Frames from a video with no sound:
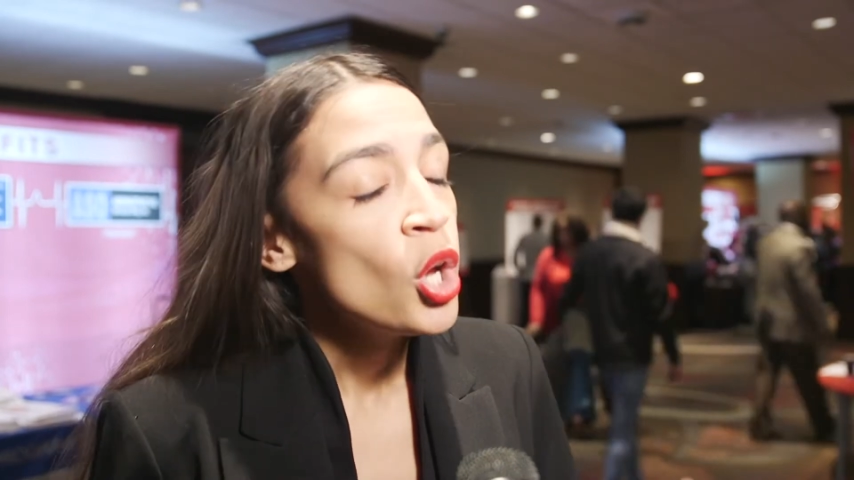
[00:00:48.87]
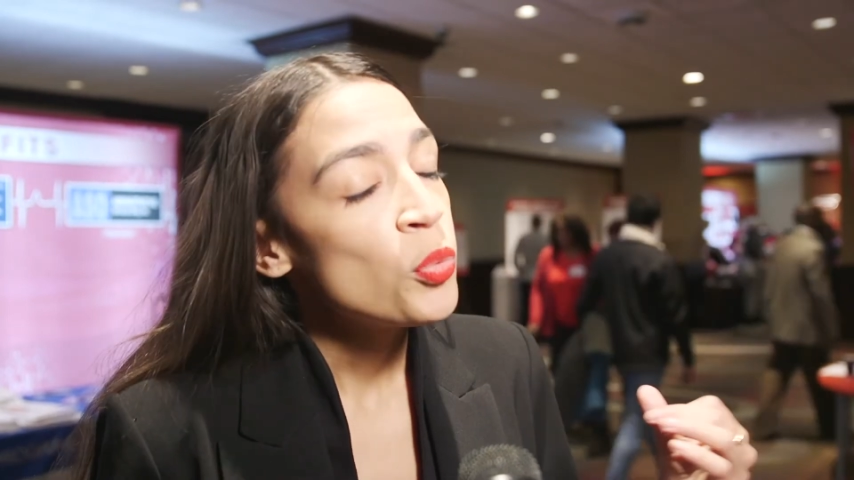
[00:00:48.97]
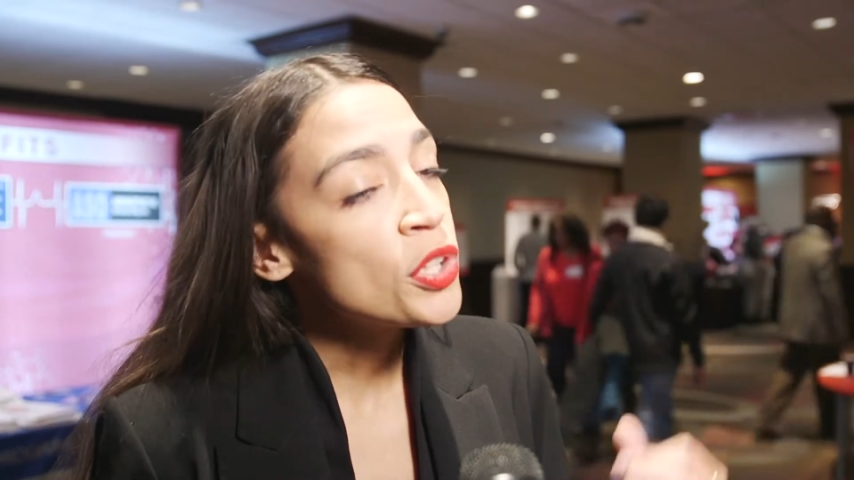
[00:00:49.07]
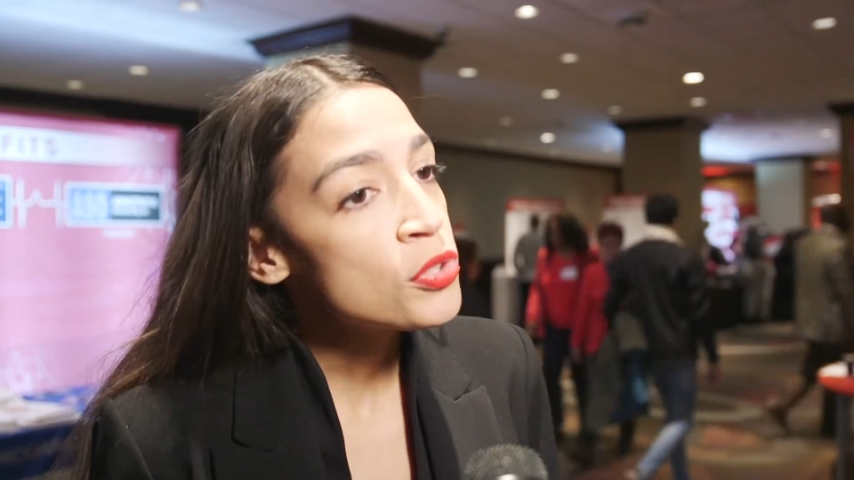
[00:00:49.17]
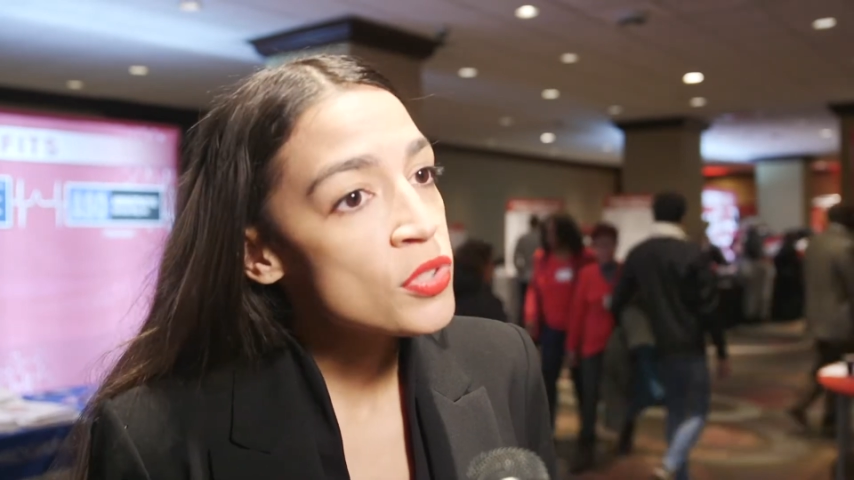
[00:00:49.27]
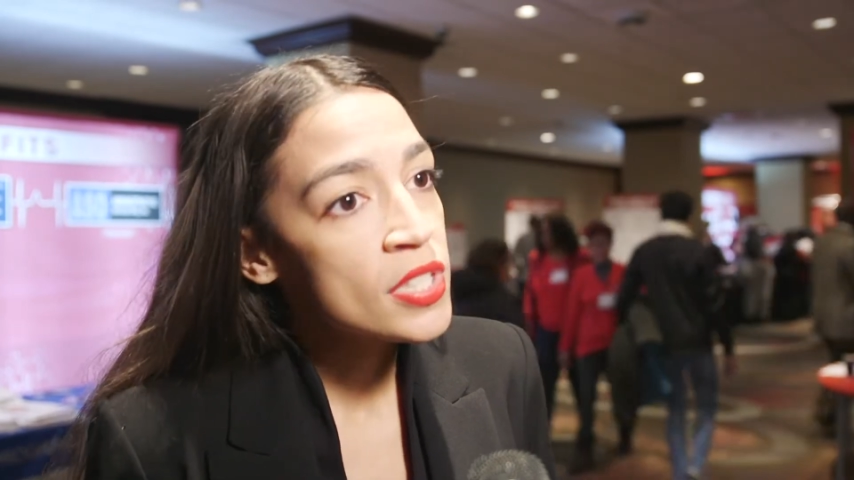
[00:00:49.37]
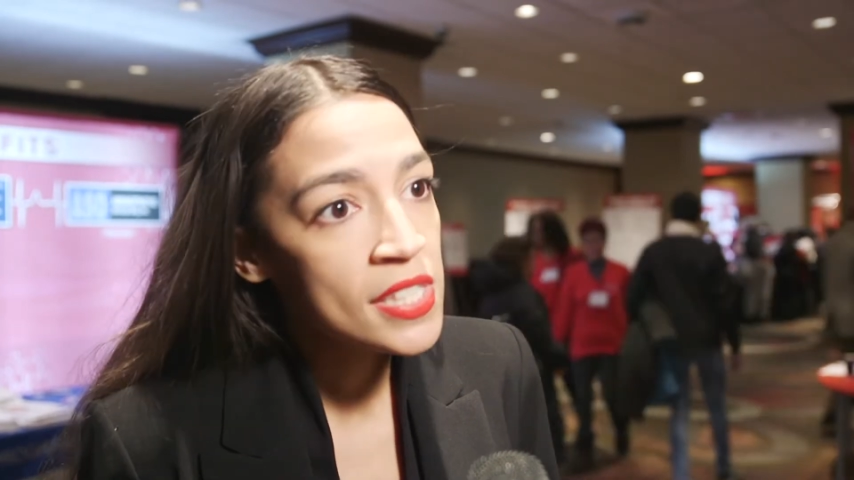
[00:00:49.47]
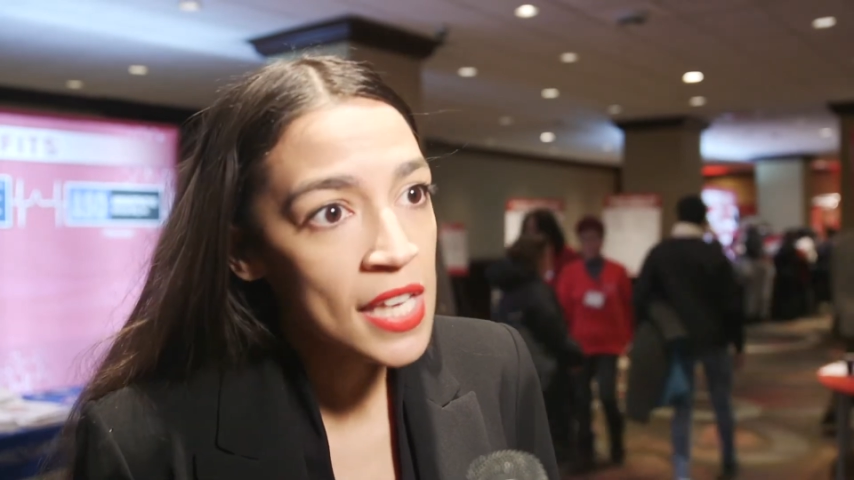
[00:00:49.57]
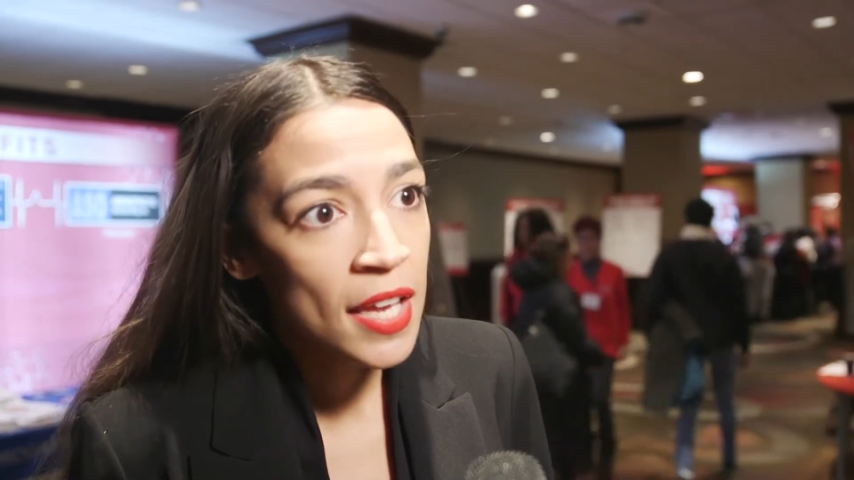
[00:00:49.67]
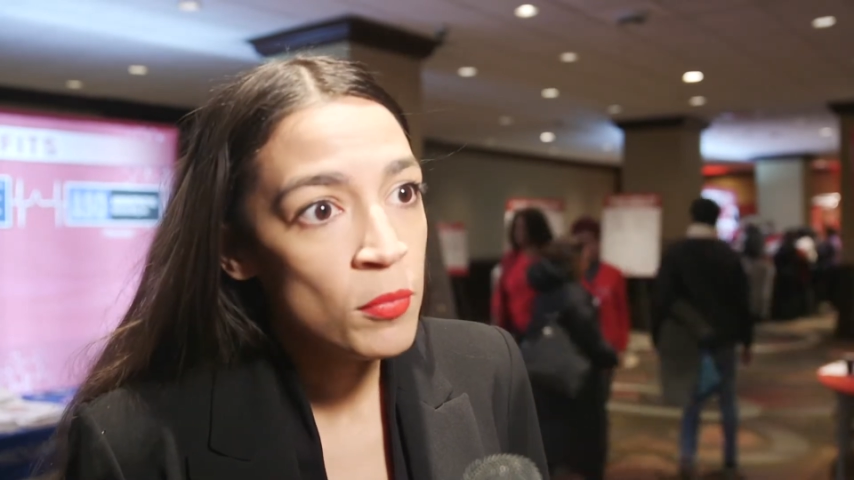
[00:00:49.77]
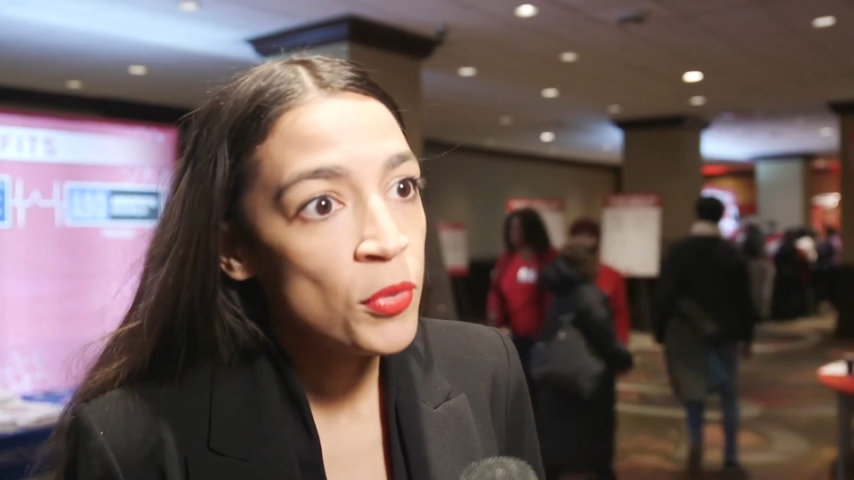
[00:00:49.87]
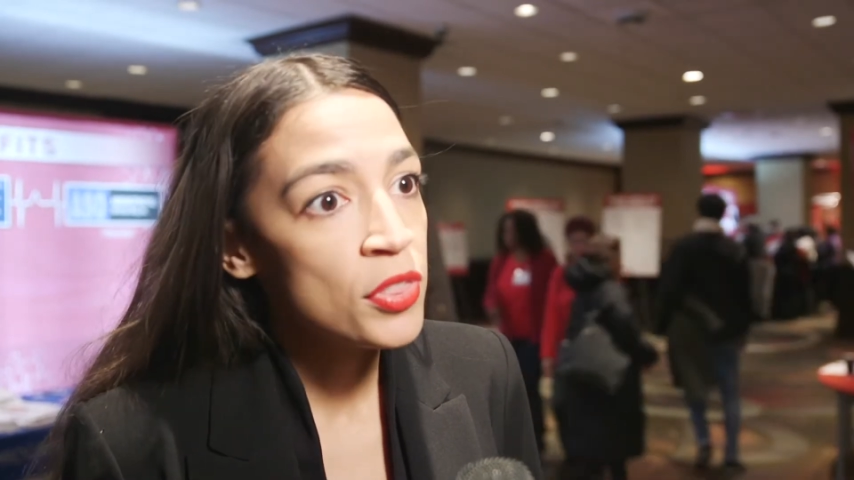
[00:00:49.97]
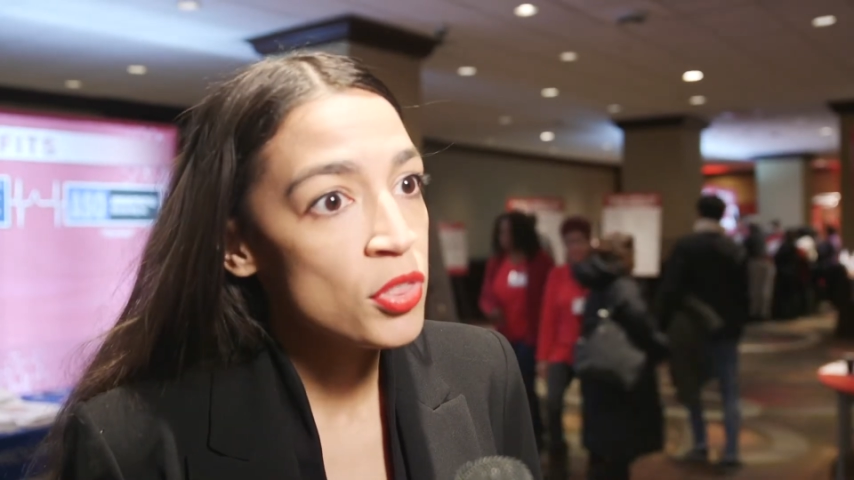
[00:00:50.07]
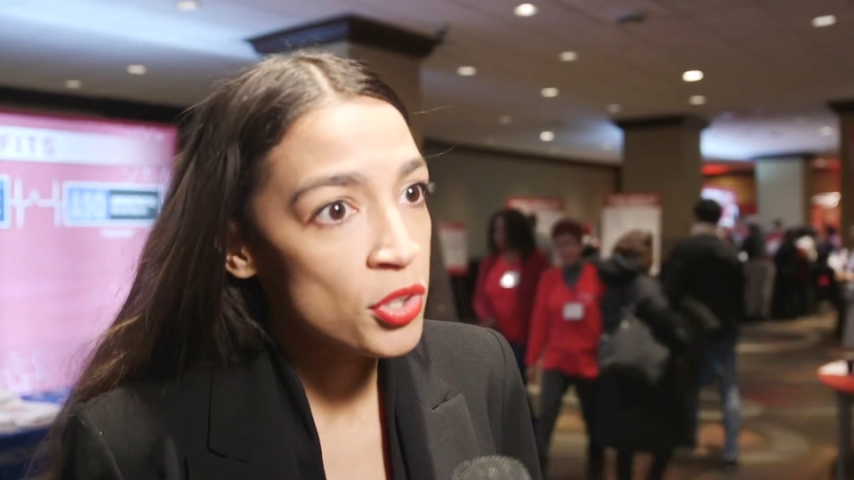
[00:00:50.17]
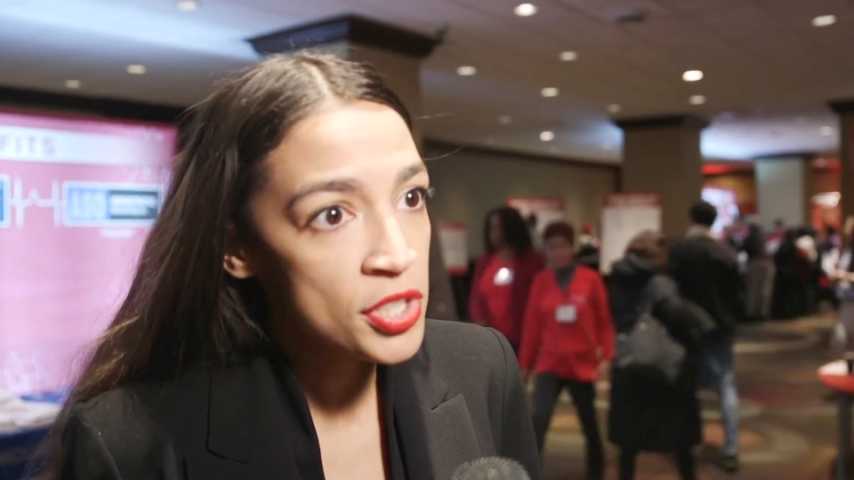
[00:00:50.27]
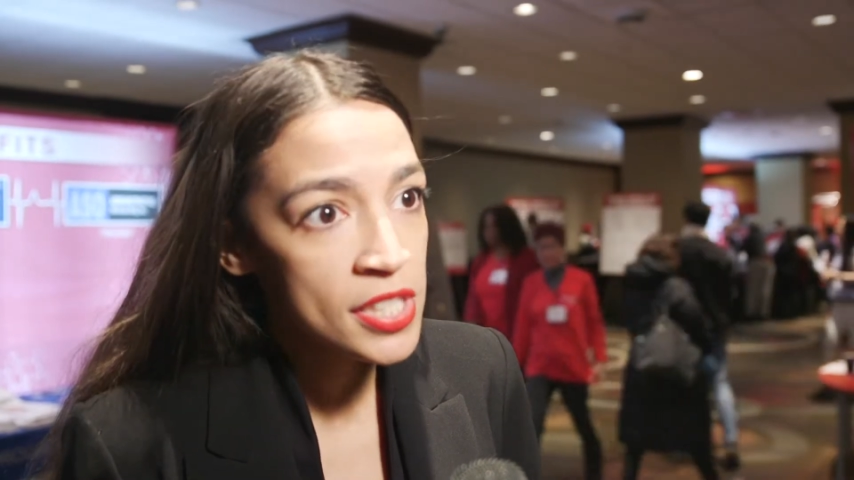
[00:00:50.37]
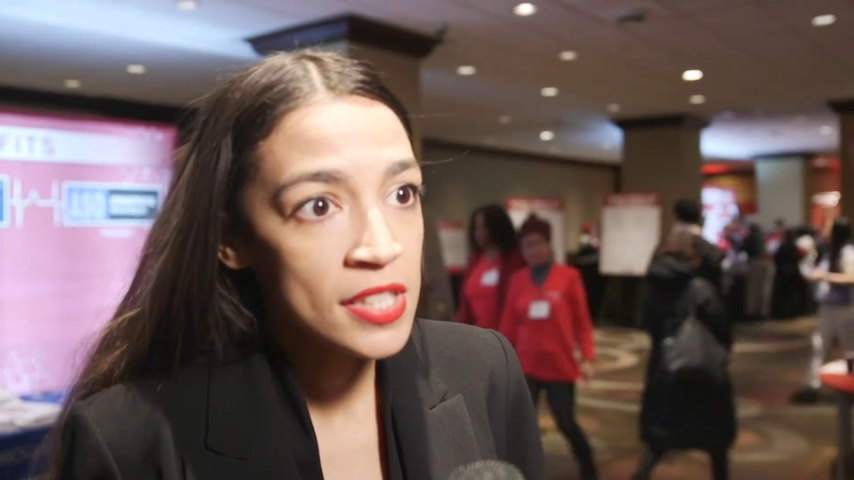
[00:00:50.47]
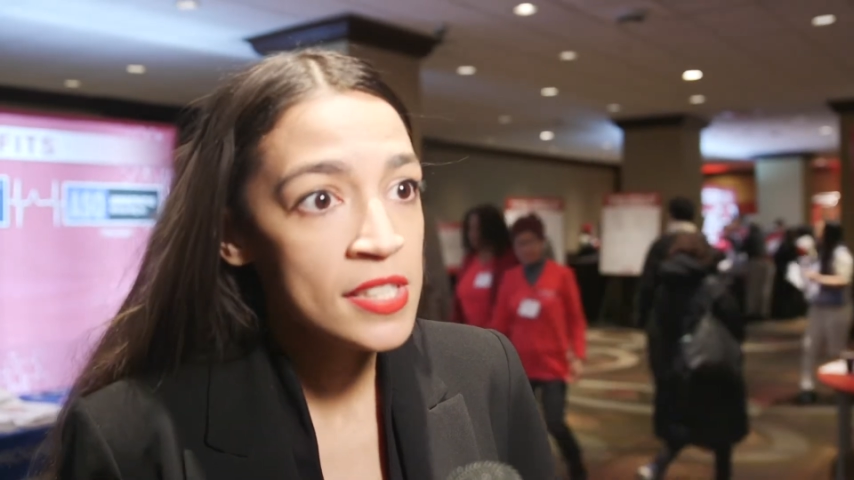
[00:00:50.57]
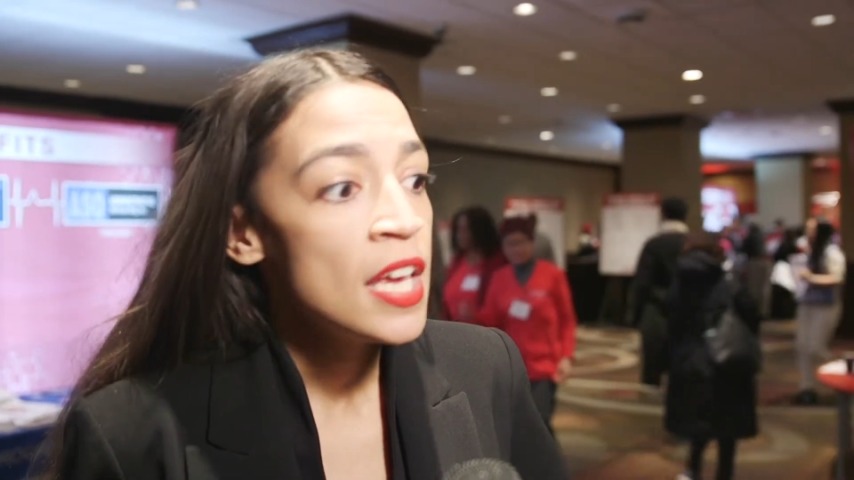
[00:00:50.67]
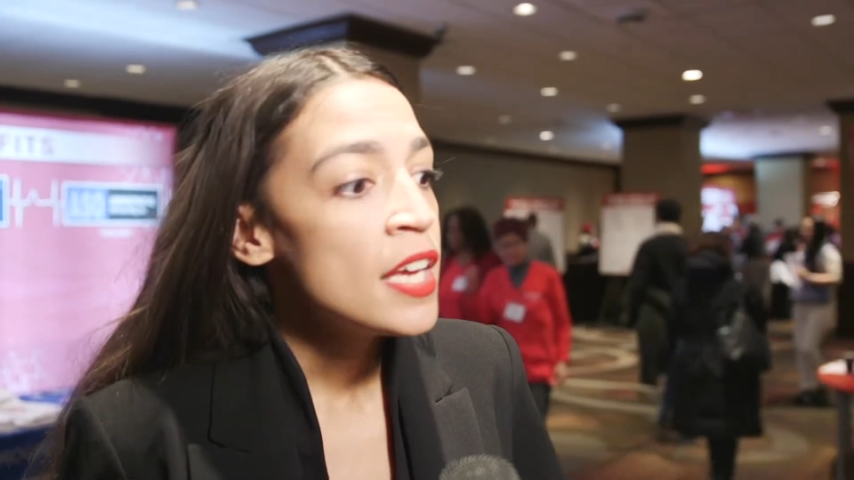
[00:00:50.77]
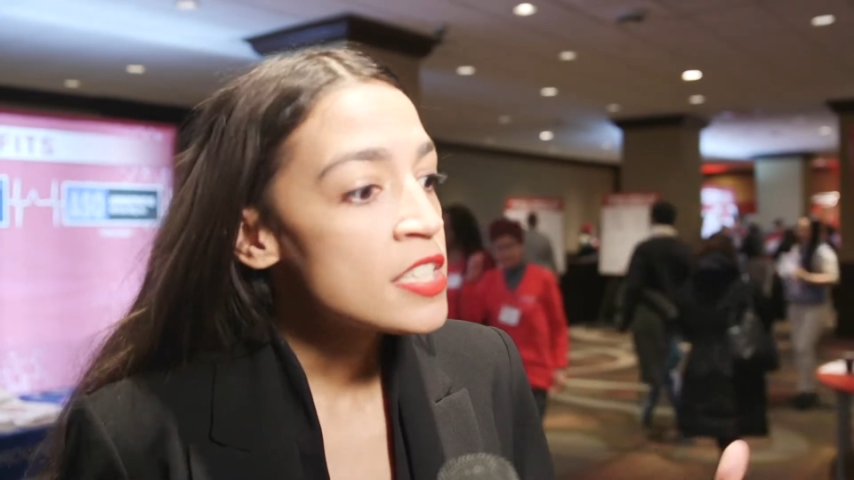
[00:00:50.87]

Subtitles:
we can do the same with nurses